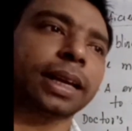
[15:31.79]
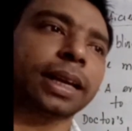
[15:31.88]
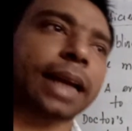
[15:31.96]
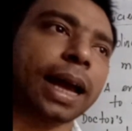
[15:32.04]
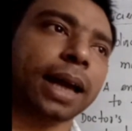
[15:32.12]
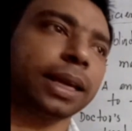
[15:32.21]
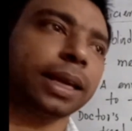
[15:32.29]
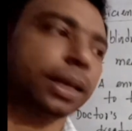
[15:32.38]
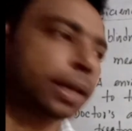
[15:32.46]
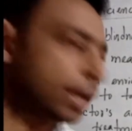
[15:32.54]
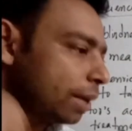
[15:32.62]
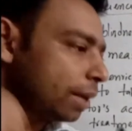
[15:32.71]
no one
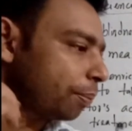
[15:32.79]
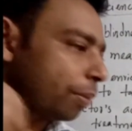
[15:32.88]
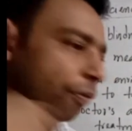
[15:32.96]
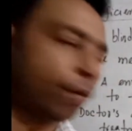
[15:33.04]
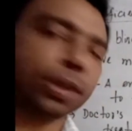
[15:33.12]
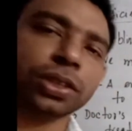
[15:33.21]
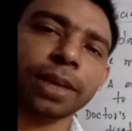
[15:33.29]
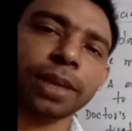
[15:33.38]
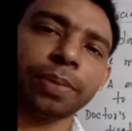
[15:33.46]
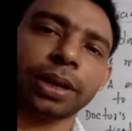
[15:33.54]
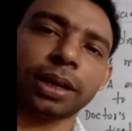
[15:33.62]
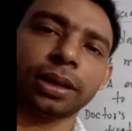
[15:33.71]
can talk to him.
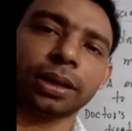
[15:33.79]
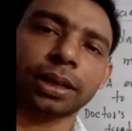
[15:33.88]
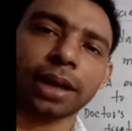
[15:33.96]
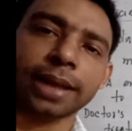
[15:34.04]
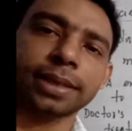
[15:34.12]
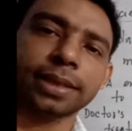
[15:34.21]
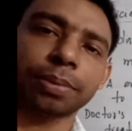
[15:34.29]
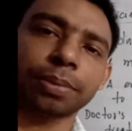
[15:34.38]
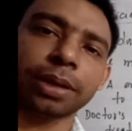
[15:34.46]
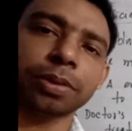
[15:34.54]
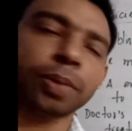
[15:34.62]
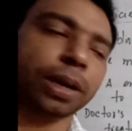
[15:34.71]

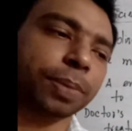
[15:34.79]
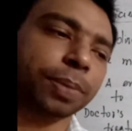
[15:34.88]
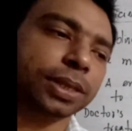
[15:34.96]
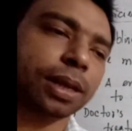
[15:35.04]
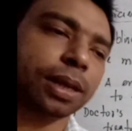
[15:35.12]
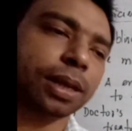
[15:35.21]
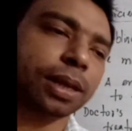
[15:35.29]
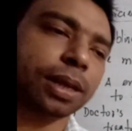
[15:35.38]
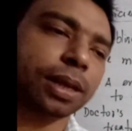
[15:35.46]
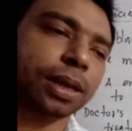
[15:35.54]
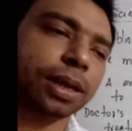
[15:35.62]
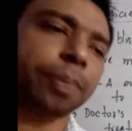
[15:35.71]
So
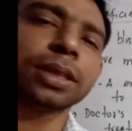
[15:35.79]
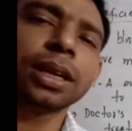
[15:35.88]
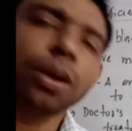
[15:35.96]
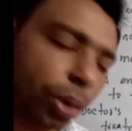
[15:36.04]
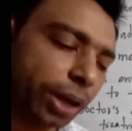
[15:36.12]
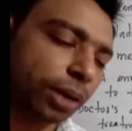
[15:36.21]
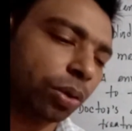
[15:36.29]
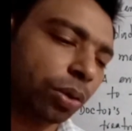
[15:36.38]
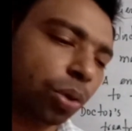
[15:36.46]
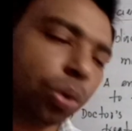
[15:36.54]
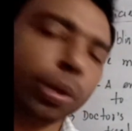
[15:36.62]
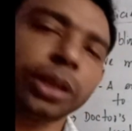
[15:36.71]
he also
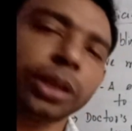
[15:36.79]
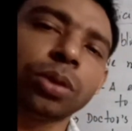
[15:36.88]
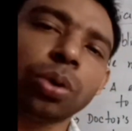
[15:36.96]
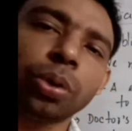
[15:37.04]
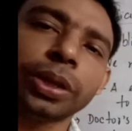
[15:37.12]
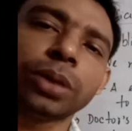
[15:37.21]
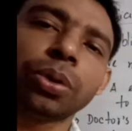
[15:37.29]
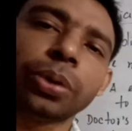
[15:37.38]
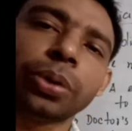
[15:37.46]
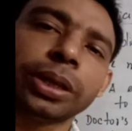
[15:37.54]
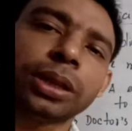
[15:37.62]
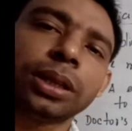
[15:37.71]
become
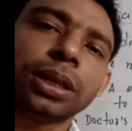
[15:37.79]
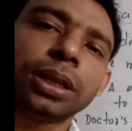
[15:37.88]
like that.